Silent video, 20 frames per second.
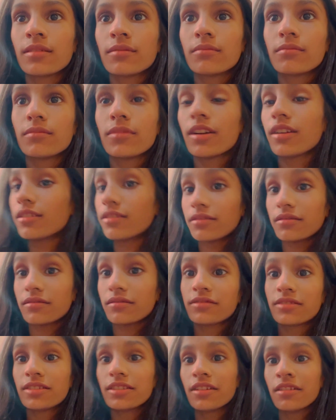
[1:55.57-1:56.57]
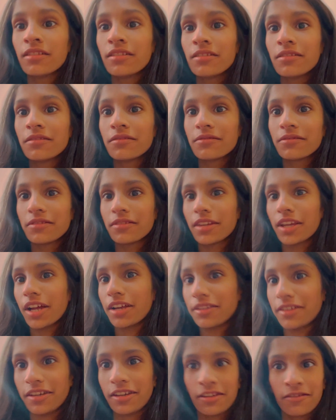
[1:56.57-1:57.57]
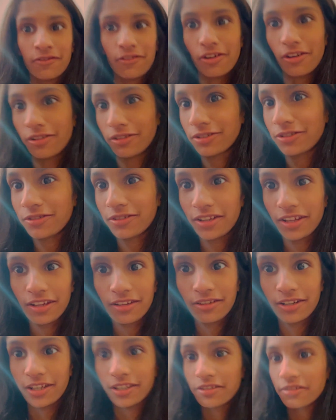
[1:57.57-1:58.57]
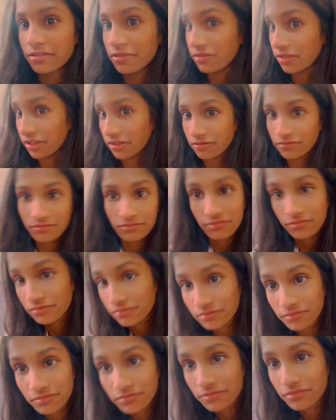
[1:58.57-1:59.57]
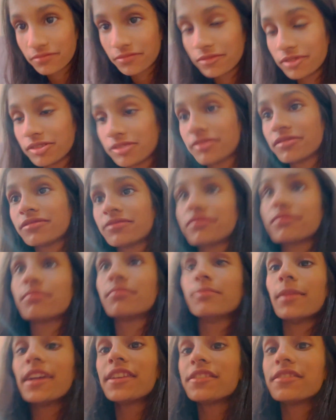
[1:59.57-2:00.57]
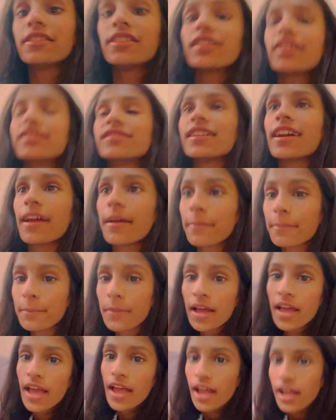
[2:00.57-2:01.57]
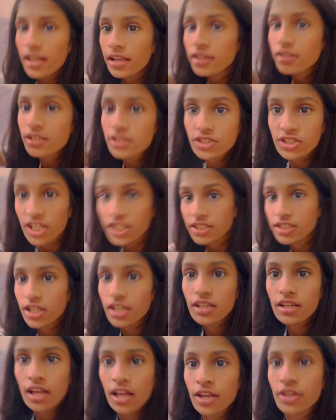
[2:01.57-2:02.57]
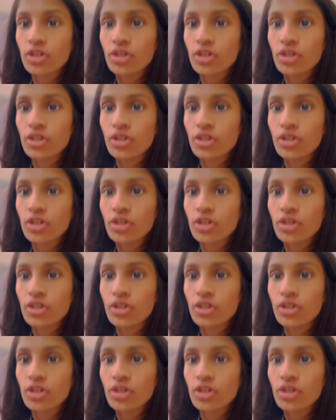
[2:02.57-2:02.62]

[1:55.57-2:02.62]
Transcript: but still we are taking vlog today, right? Like, that's better because I'm energetic and